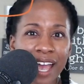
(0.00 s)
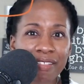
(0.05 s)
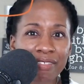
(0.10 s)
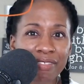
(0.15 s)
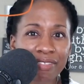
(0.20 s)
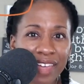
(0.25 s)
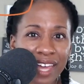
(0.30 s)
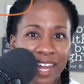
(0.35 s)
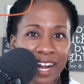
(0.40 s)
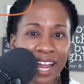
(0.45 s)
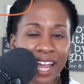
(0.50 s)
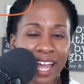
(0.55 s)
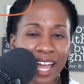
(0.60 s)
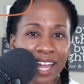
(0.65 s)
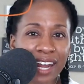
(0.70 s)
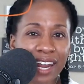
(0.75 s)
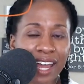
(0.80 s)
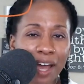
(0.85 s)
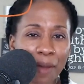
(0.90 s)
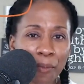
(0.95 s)
and then I
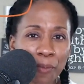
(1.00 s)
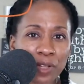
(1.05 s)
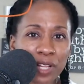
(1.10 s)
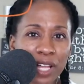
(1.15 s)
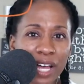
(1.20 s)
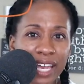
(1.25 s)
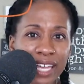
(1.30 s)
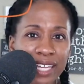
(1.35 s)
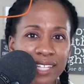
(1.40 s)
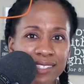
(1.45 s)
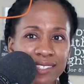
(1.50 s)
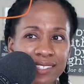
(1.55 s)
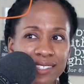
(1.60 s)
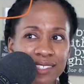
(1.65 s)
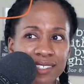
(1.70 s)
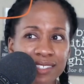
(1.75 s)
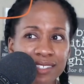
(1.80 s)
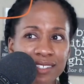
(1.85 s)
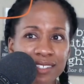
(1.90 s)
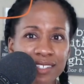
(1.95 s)
had
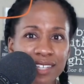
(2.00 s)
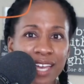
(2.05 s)
uplines